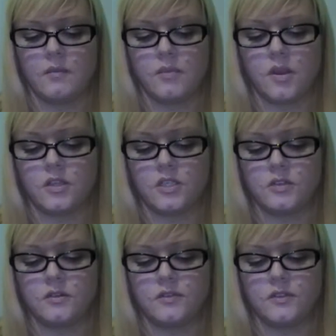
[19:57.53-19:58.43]
Part
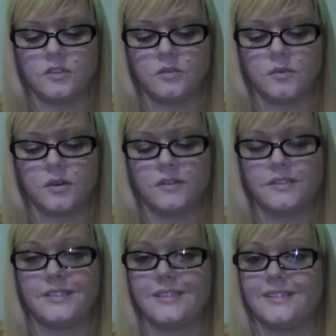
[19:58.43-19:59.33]
2 of a 2-part
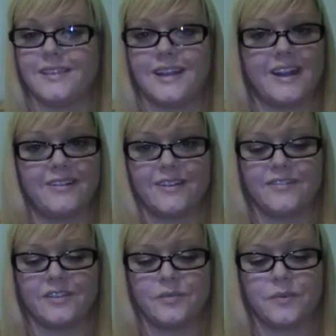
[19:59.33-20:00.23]
CD set. I don't have
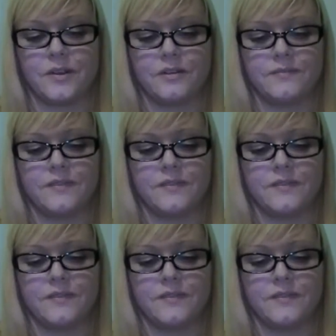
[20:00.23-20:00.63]
the other part.